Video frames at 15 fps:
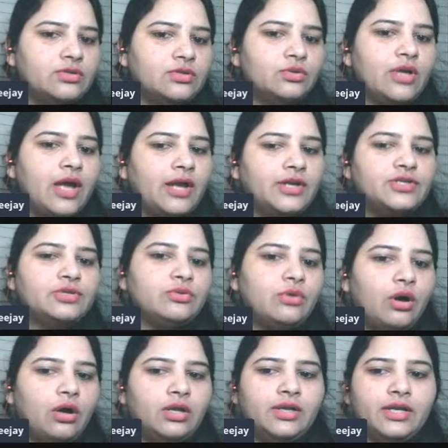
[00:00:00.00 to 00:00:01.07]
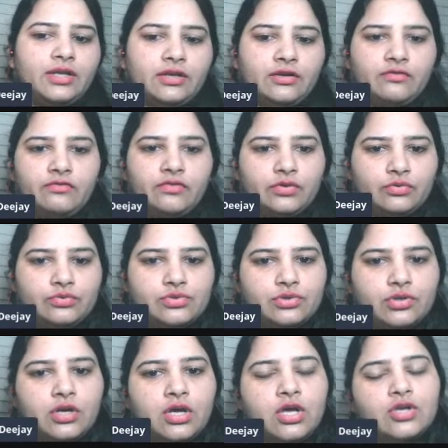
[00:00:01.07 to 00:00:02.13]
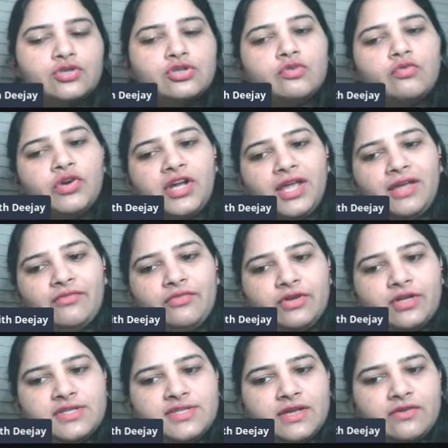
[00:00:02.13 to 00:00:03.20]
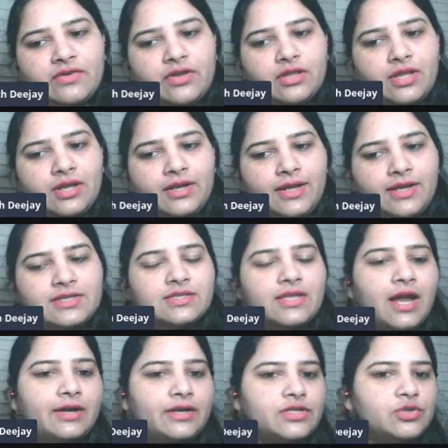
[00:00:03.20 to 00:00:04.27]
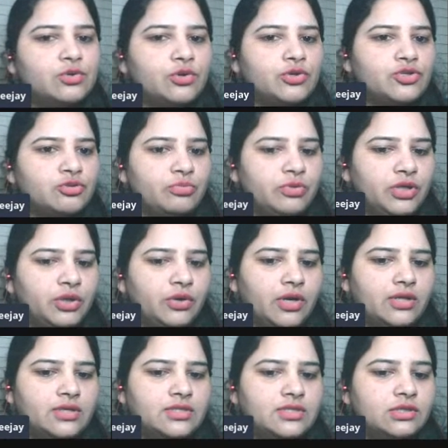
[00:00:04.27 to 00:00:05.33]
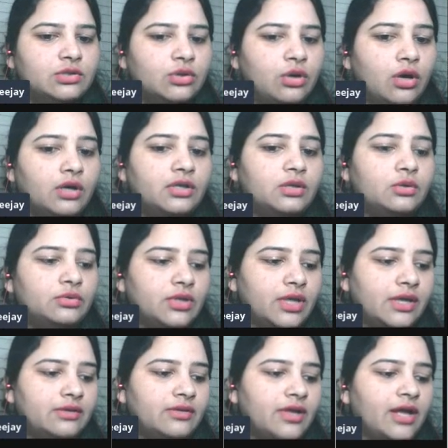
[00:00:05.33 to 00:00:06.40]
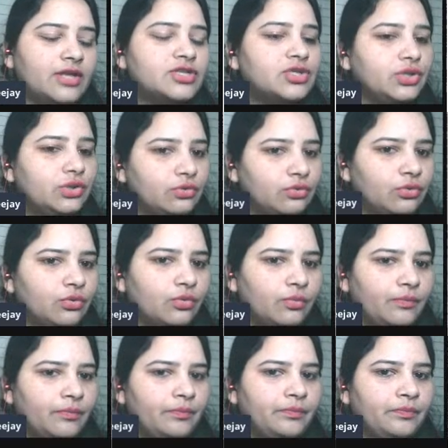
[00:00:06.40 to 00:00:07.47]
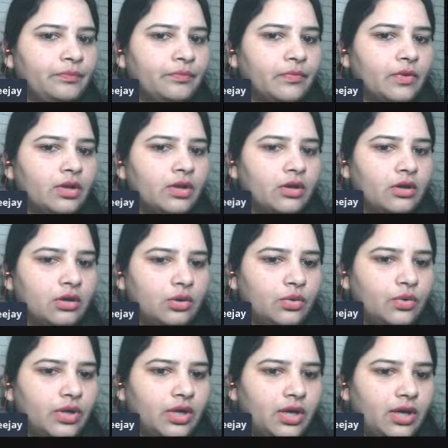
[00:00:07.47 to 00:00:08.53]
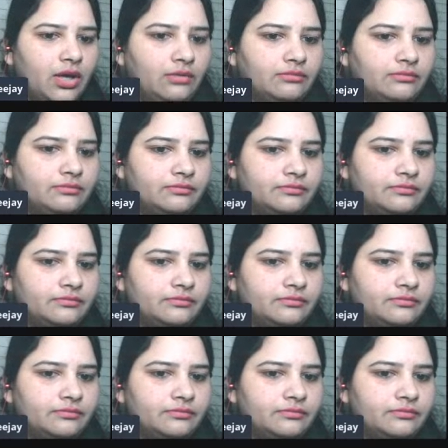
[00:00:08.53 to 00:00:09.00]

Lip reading: so that you all get confused. So, whatever is given in the text, that is going to be your answer, not the thing that you know. Okay,